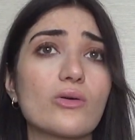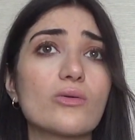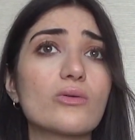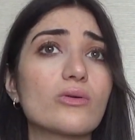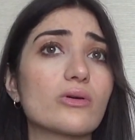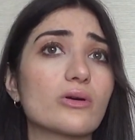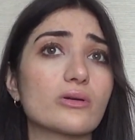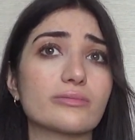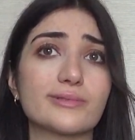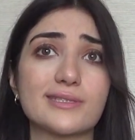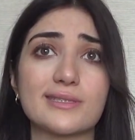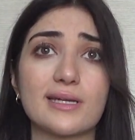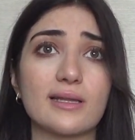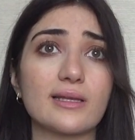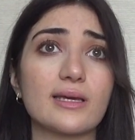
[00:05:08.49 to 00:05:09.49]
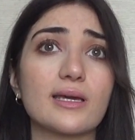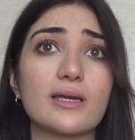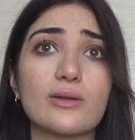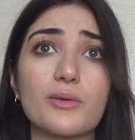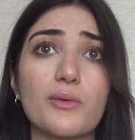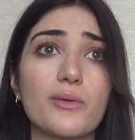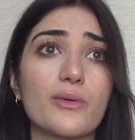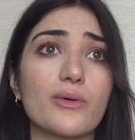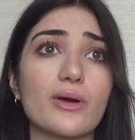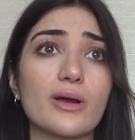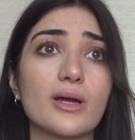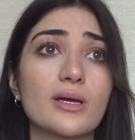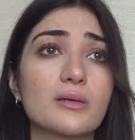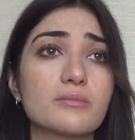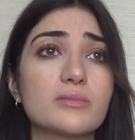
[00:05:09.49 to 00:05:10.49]
or Stalin, or
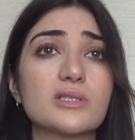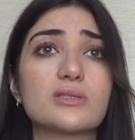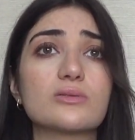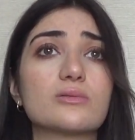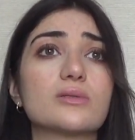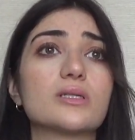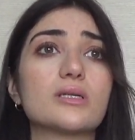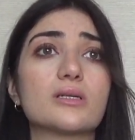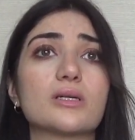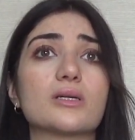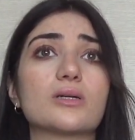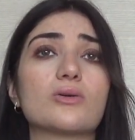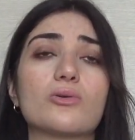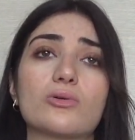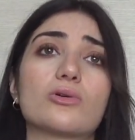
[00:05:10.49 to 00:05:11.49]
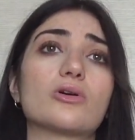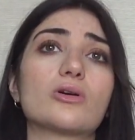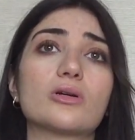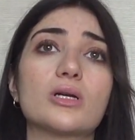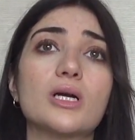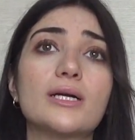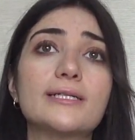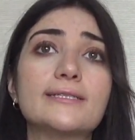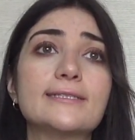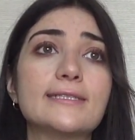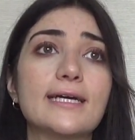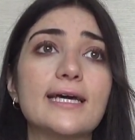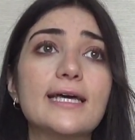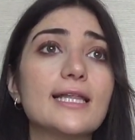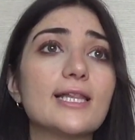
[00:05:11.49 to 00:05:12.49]
Mussolini, or
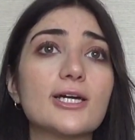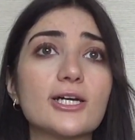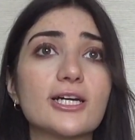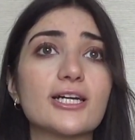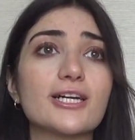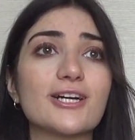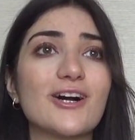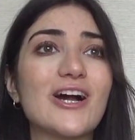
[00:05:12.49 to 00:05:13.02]
Hitler,